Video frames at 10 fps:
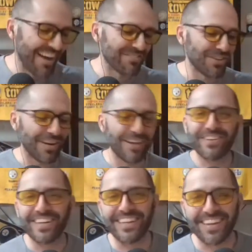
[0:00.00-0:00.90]
I'm sorry, I'm
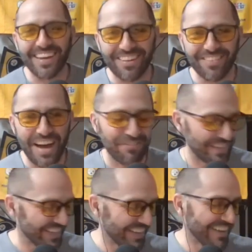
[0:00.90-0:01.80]
reading ahead. I'm
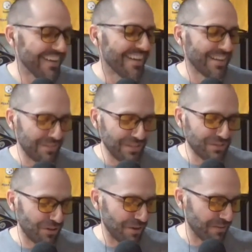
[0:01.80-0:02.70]
laughing. Let me
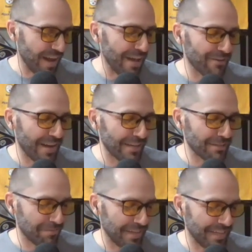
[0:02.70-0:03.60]
start over. How do I
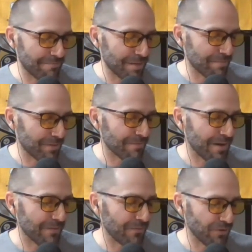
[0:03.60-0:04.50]
explain to people that
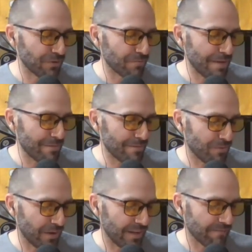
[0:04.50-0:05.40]
my future baby
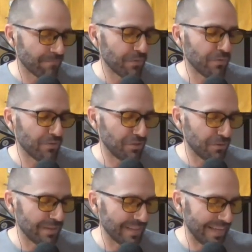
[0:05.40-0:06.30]
boy, who is
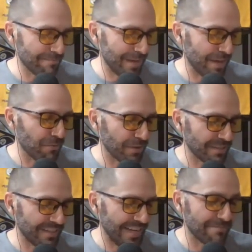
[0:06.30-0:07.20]
due in late May,
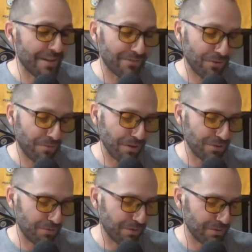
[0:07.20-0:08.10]
wasn't named after
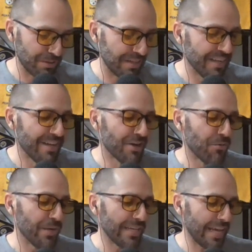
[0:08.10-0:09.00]
Russell Wilson?
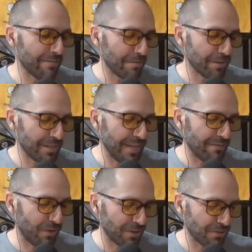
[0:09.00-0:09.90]
We came up with the
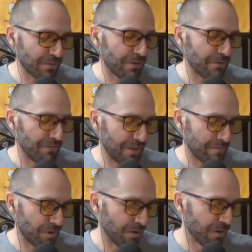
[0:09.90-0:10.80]
name Russell in
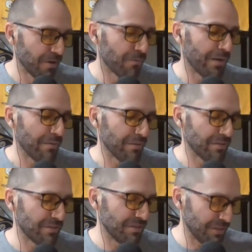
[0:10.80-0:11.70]
November when he
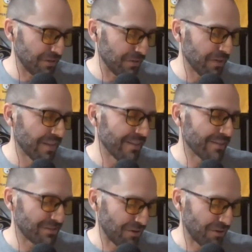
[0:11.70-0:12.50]
was still the